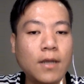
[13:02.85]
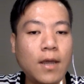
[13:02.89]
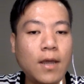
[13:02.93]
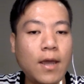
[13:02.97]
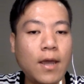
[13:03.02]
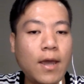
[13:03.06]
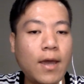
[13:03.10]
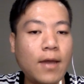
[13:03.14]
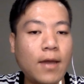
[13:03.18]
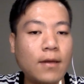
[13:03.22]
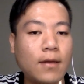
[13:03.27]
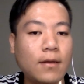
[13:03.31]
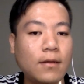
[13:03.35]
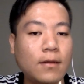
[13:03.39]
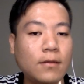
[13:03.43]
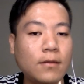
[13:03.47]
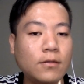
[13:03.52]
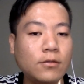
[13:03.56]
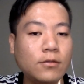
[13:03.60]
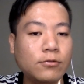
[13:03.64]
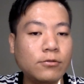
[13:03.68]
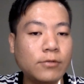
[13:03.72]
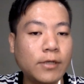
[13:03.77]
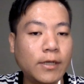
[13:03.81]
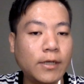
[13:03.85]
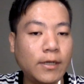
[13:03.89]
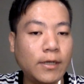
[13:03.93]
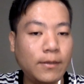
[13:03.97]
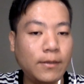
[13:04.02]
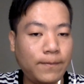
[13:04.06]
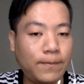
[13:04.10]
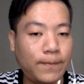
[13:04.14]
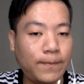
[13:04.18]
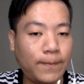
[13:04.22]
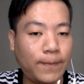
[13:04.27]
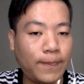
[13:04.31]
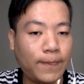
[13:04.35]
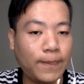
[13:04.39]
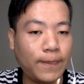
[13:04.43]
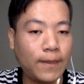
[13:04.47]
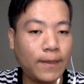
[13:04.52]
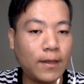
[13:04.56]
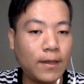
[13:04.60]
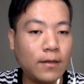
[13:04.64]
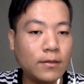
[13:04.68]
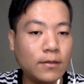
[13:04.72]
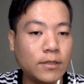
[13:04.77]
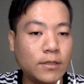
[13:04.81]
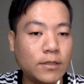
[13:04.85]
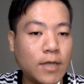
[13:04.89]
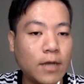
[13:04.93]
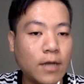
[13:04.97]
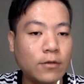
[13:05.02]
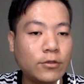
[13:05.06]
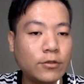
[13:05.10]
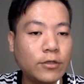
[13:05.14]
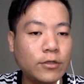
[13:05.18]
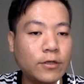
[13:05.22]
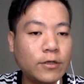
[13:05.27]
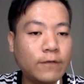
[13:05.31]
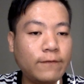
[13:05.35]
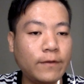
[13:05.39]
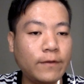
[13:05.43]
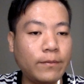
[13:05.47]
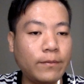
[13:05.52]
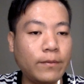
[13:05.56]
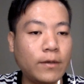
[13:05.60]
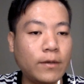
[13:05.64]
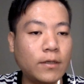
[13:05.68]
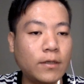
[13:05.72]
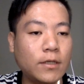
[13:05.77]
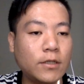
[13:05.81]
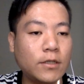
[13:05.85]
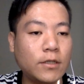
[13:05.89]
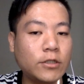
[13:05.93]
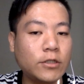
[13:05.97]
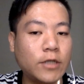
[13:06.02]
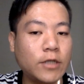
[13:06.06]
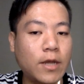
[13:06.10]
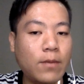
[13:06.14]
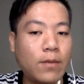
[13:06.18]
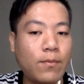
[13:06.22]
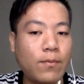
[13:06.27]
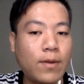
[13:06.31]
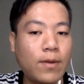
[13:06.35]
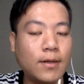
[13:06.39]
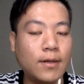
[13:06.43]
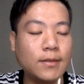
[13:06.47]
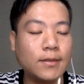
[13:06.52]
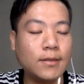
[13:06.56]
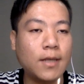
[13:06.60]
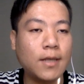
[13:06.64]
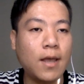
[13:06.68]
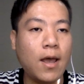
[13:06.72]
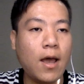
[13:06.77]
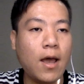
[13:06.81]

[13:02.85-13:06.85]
any three consecutive Fibonacci numbers